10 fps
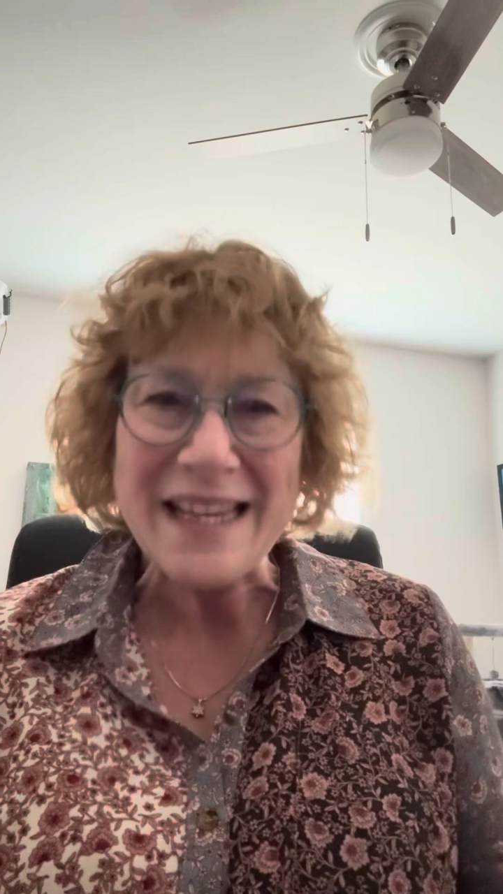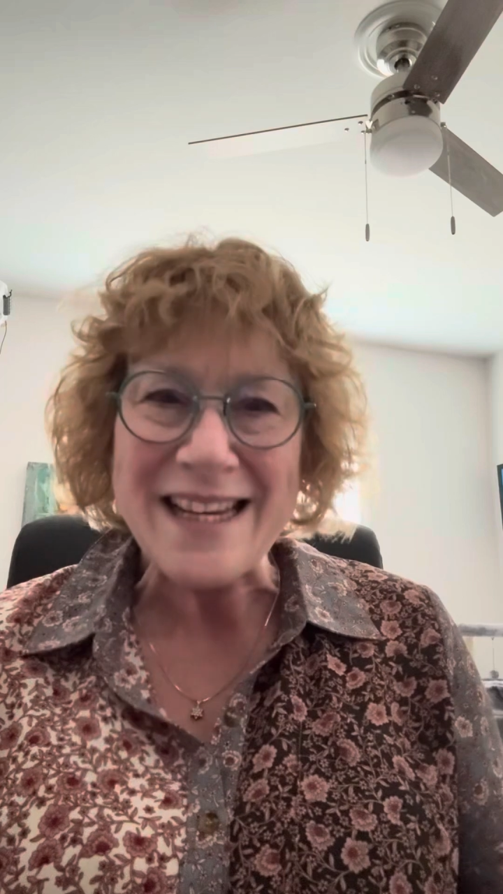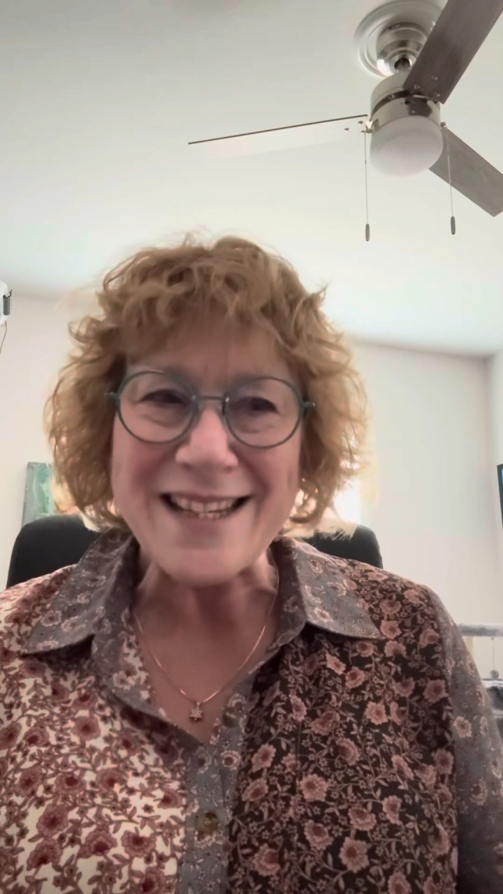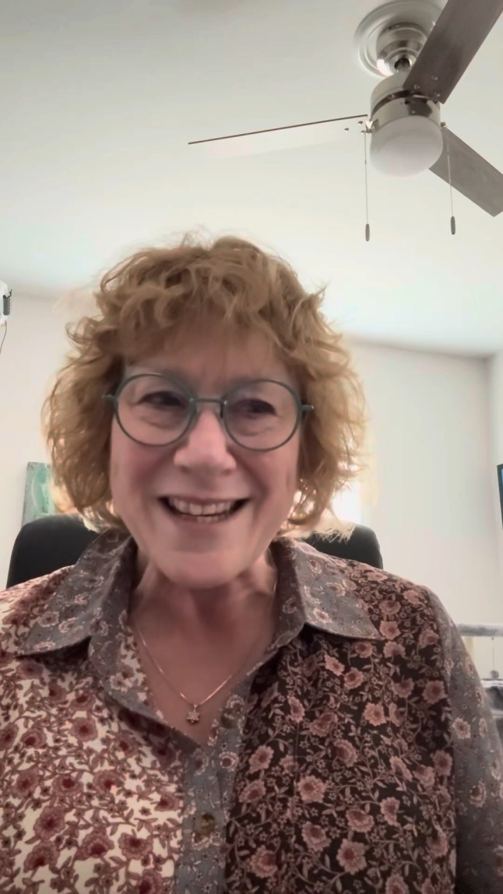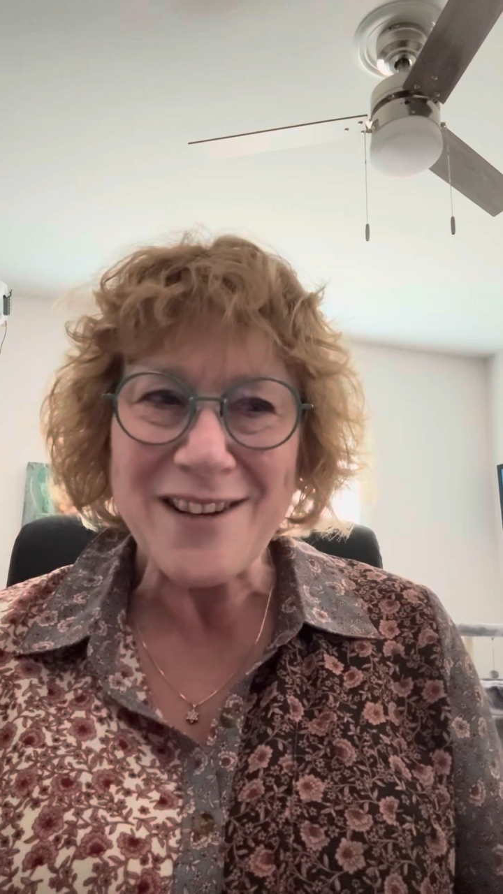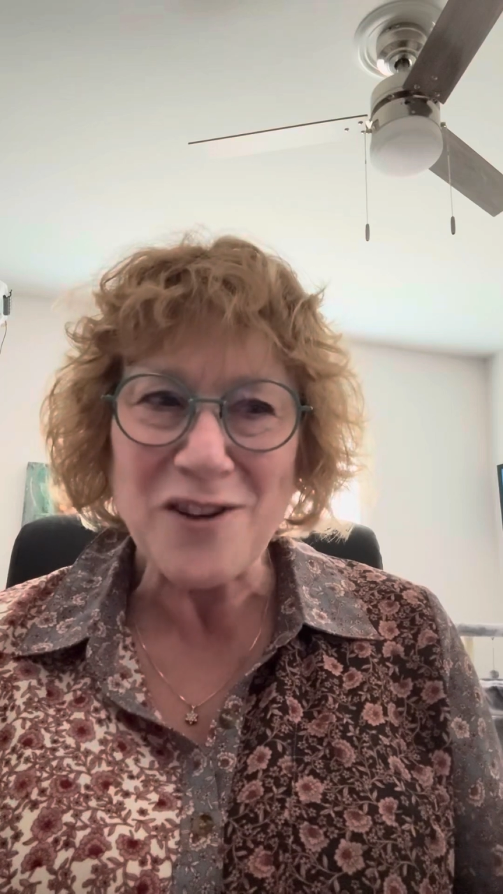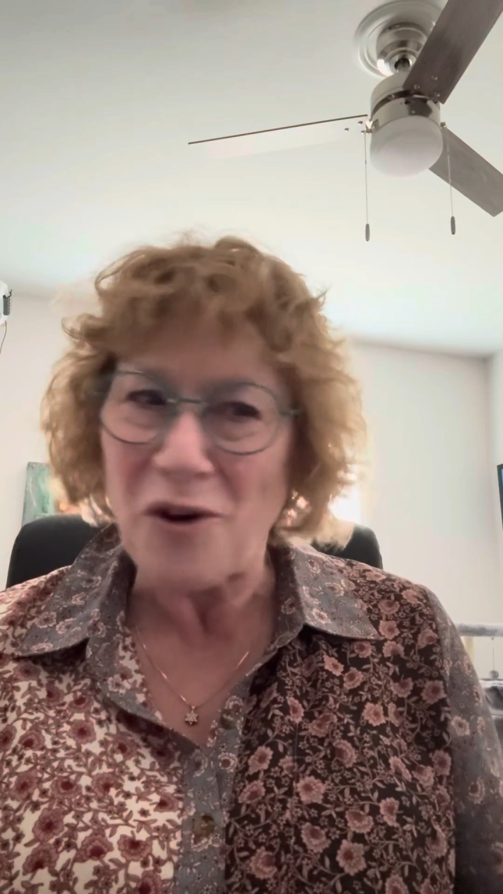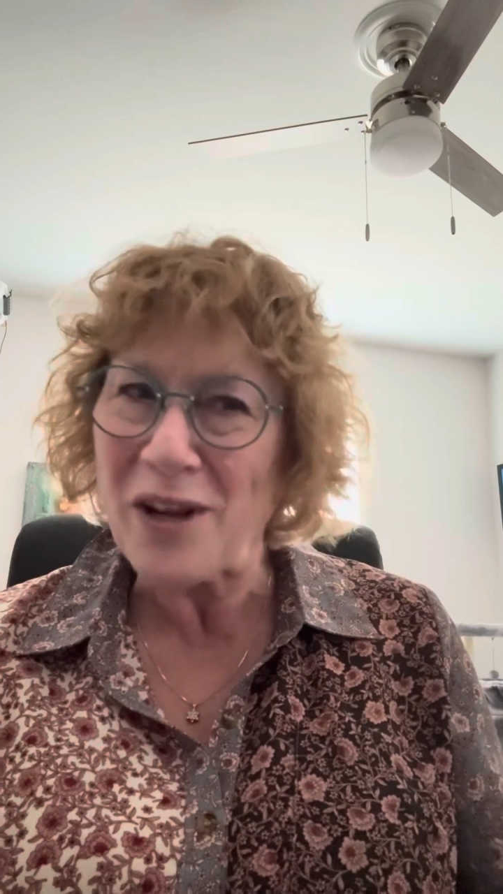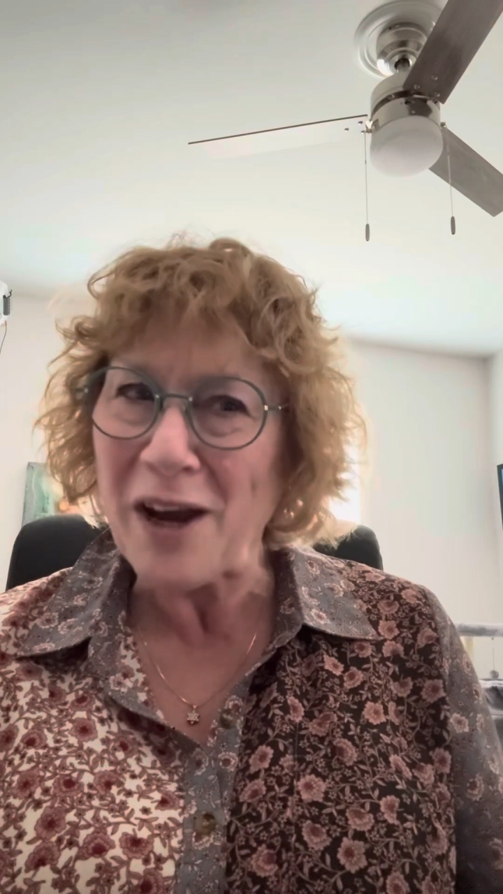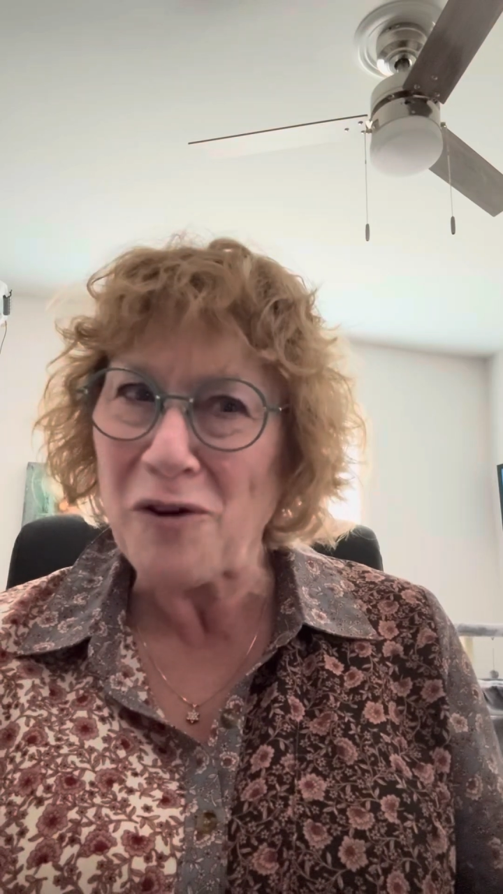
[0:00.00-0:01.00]
easy. You
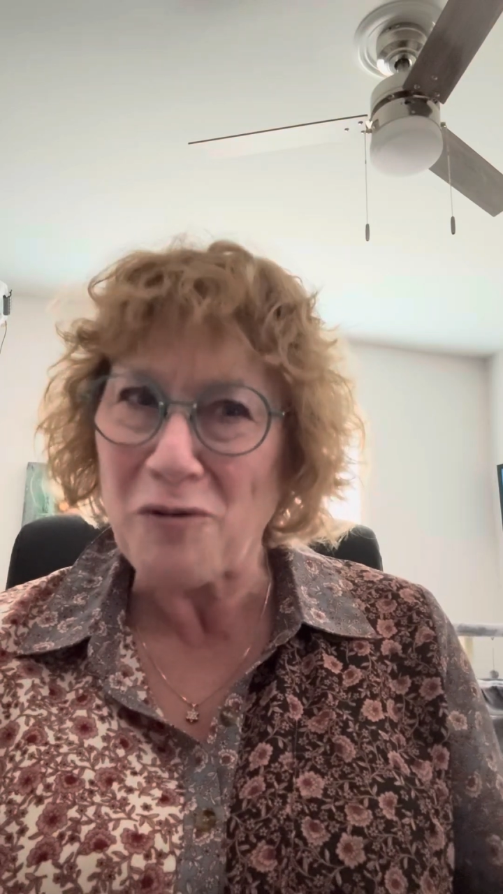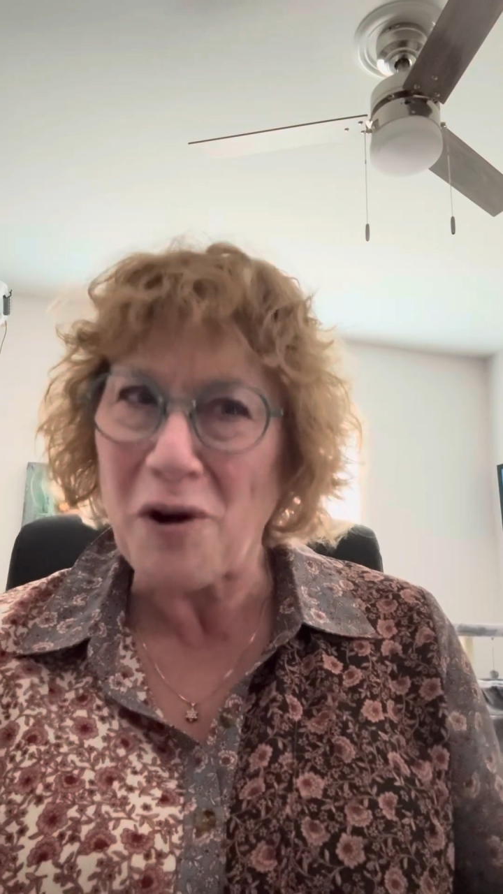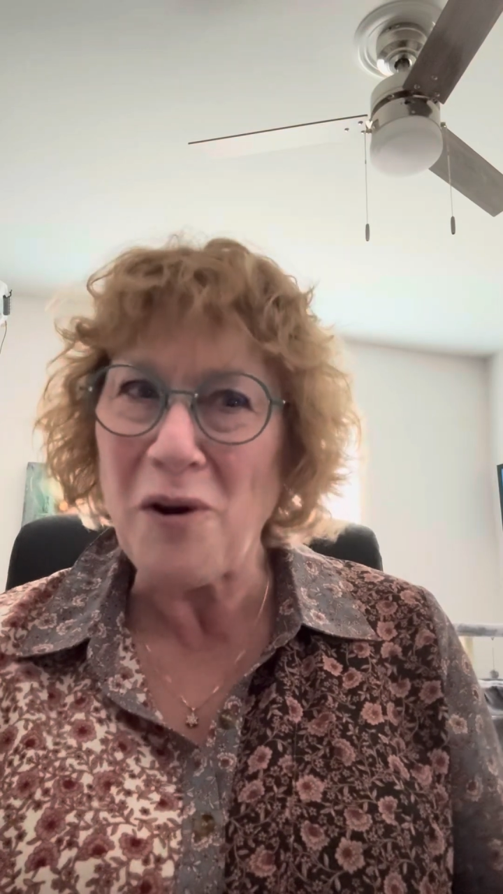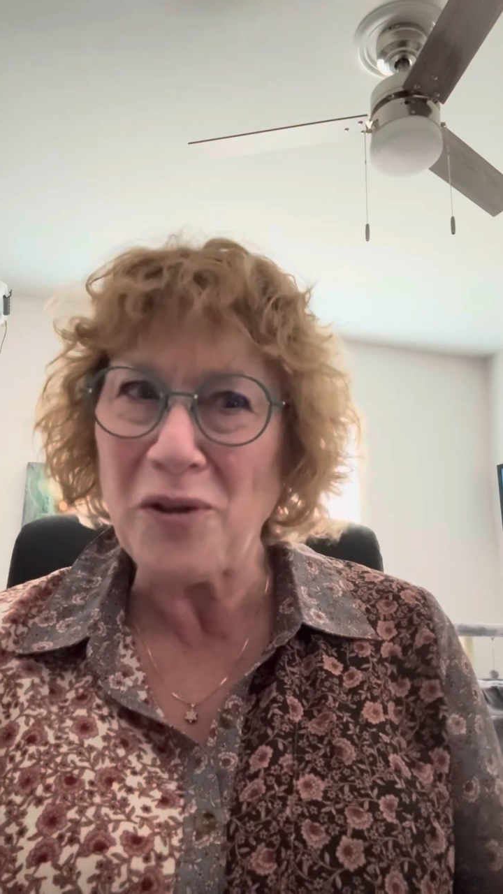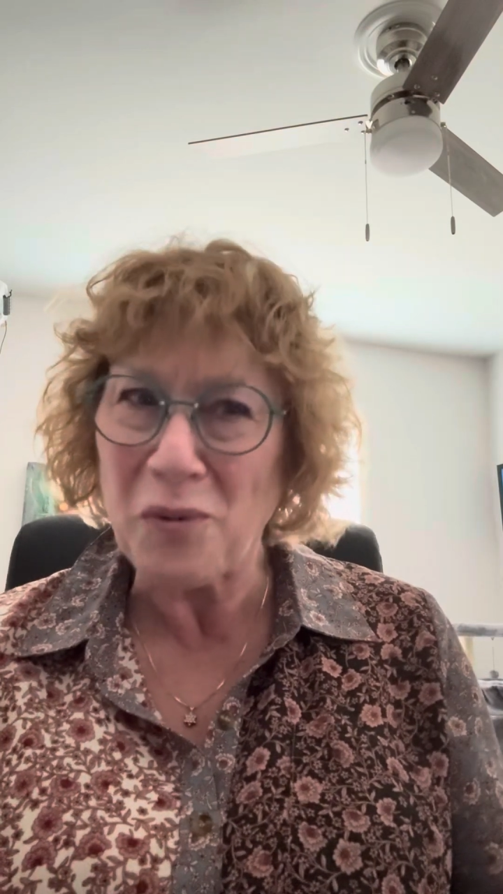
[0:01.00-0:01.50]
don't get growth